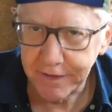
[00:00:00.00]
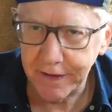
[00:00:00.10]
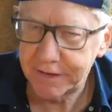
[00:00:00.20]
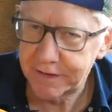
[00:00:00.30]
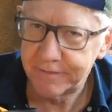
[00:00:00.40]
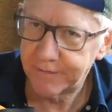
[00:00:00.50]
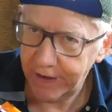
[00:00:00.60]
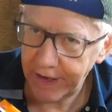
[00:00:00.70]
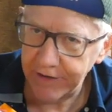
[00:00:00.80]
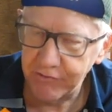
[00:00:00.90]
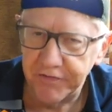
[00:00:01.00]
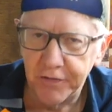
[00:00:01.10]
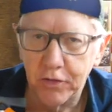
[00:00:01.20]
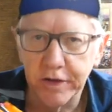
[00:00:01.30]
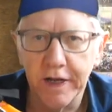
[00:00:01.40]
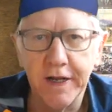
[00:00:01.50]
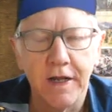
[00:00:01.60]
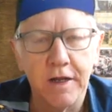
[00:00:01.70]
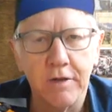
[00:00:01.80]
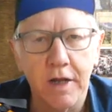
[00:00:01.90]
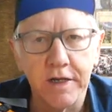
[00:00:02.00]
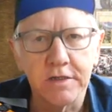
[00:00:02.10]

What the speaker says: yes, like Henry Ford, any colour you like,